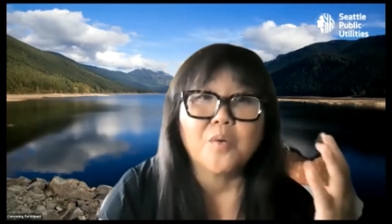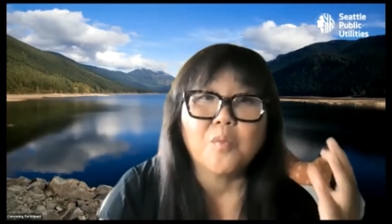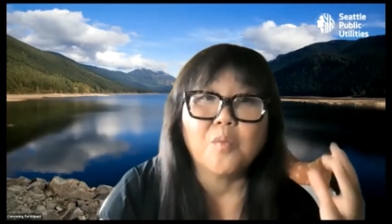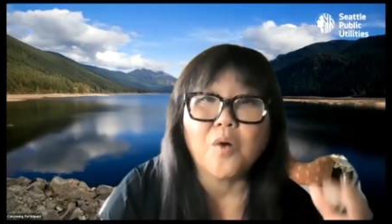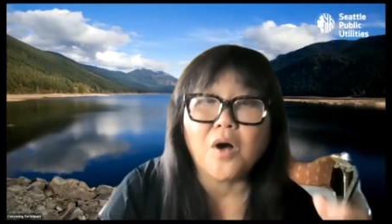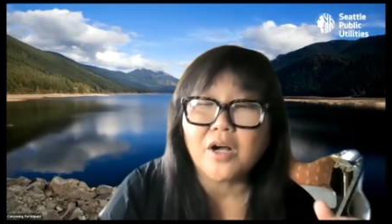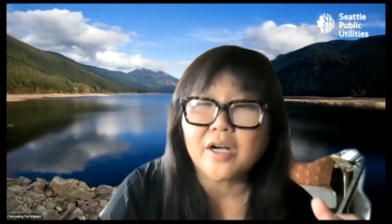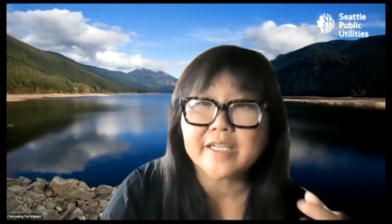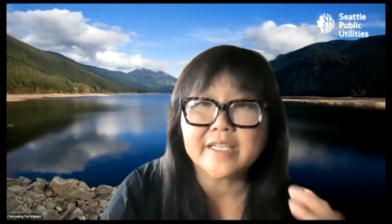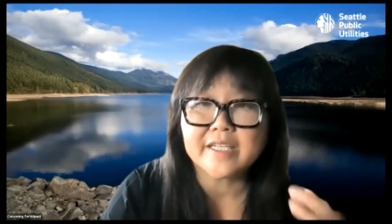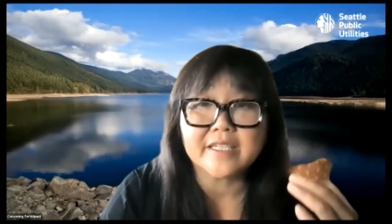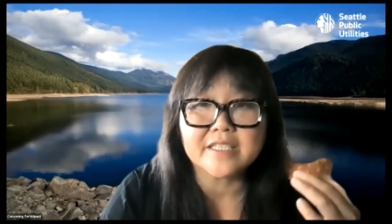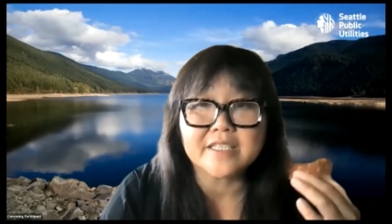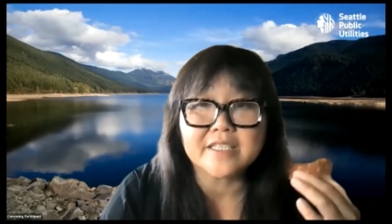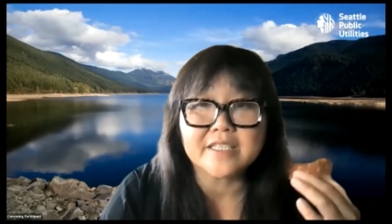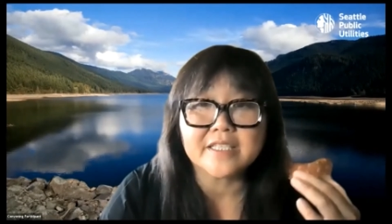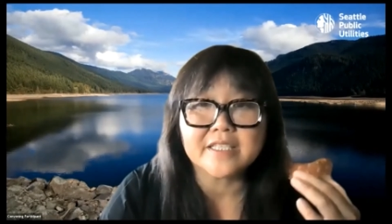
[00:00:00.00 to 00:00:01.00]

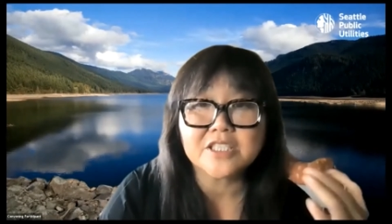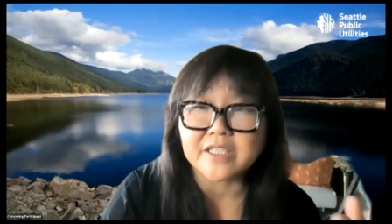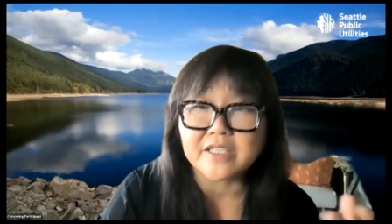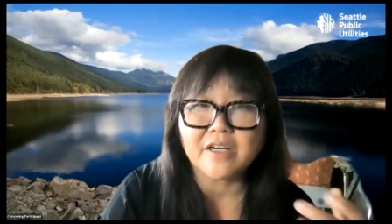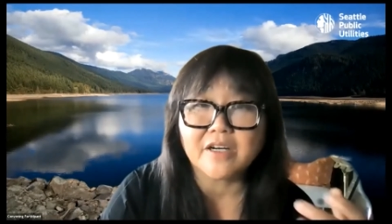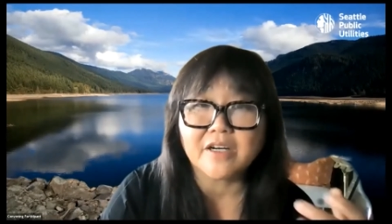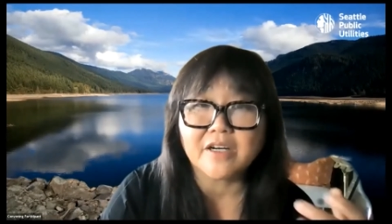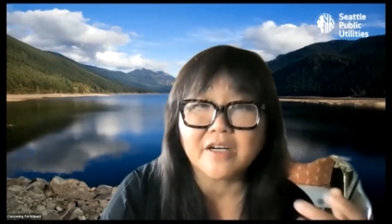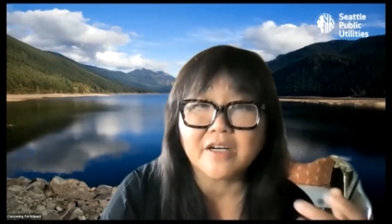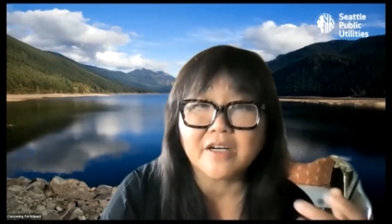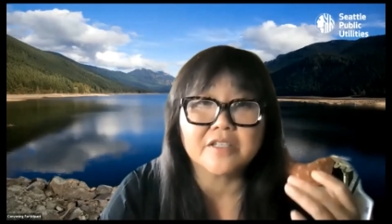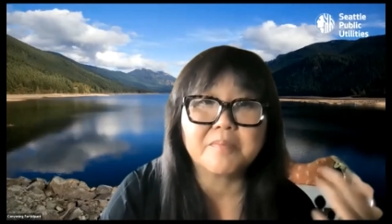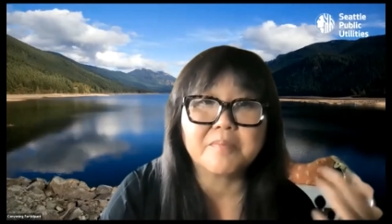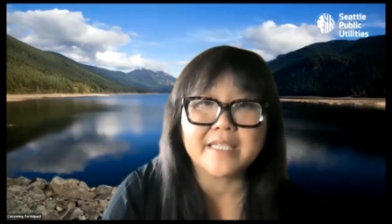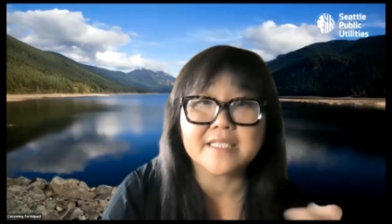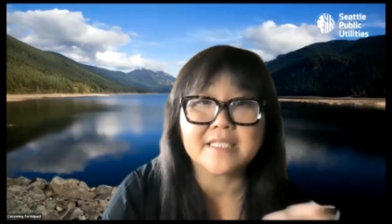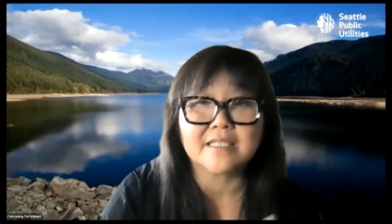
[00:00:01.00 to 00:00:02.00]
walking, streetcars,
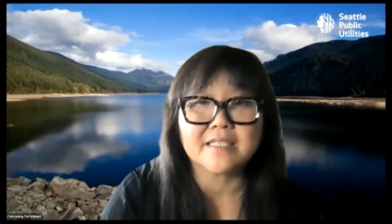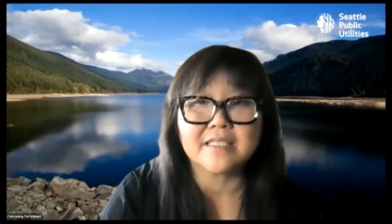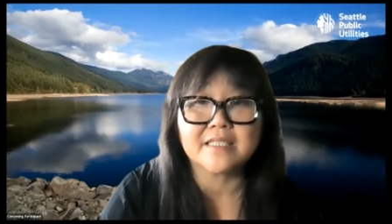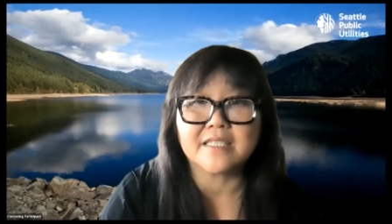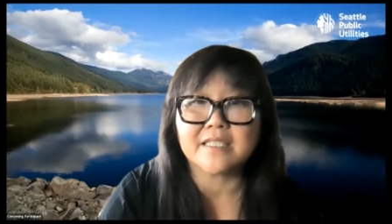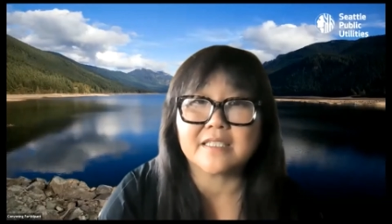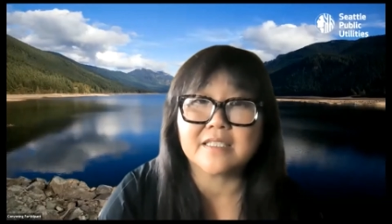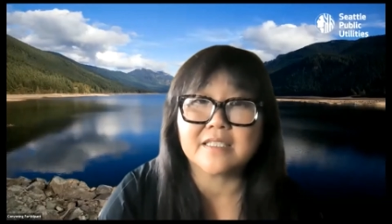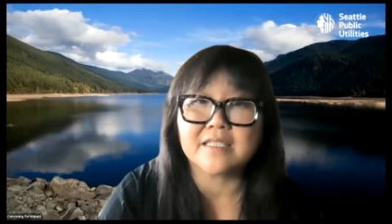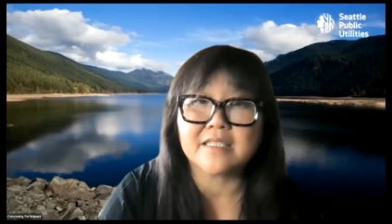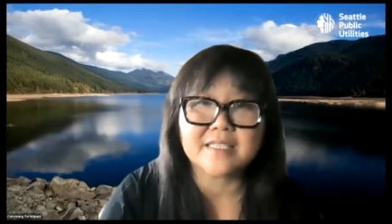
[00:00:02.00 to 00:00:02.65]
bicycling,